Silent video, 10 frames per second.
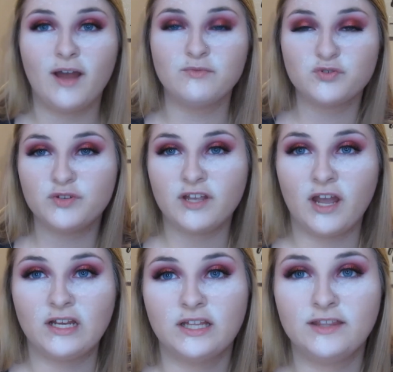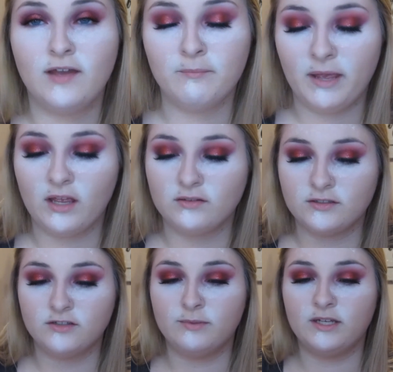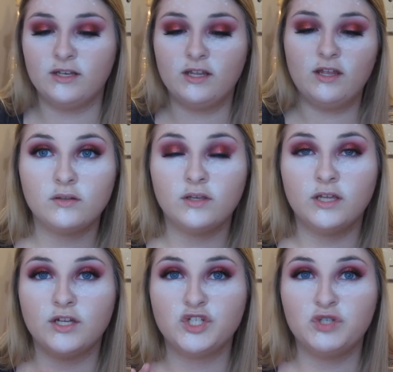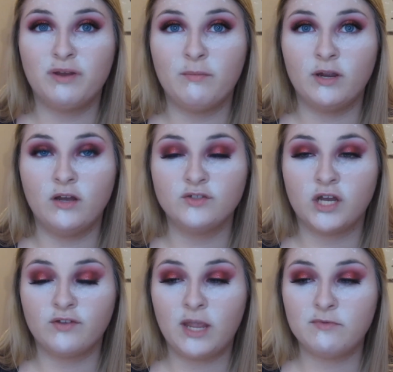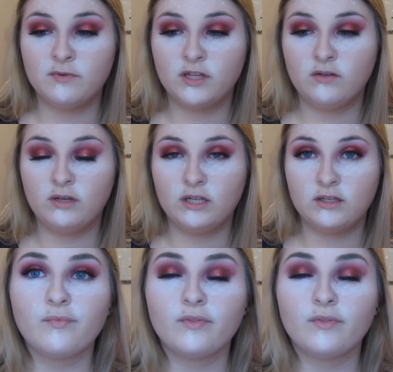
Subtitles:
just going to kind of let that bake a little bit and do my brows off camera really quick.